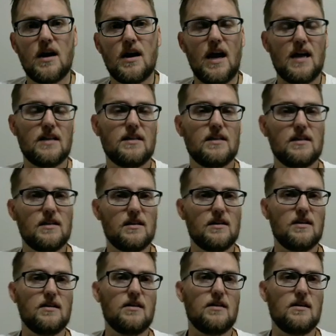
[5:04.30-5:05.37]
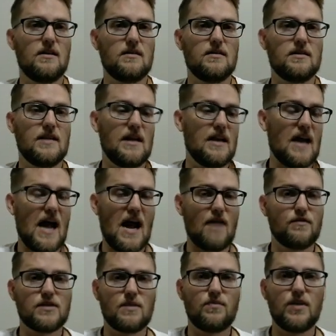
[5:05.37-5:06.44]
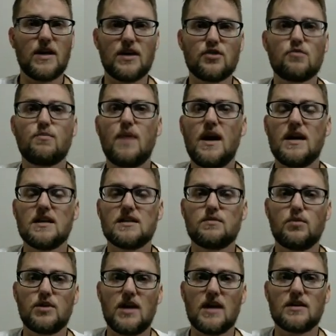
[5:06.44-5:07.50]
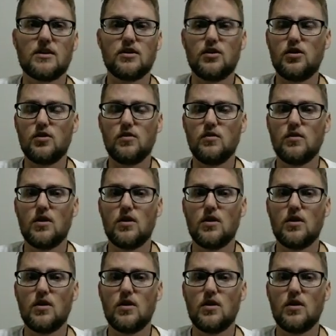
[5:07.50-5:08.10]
and then have something in your base protecting you.